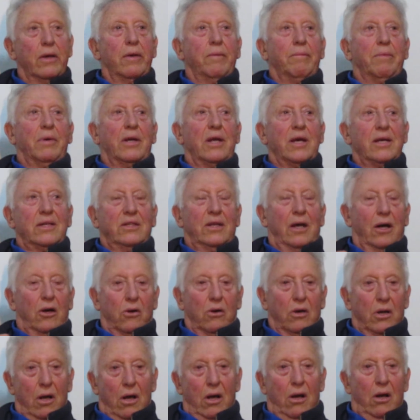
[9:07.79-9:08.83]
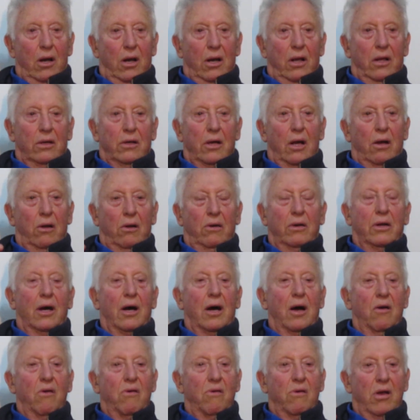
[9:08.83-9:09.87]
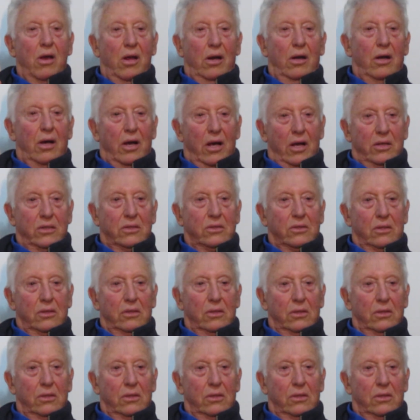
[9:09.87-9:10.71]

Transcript: But as I got older, I realized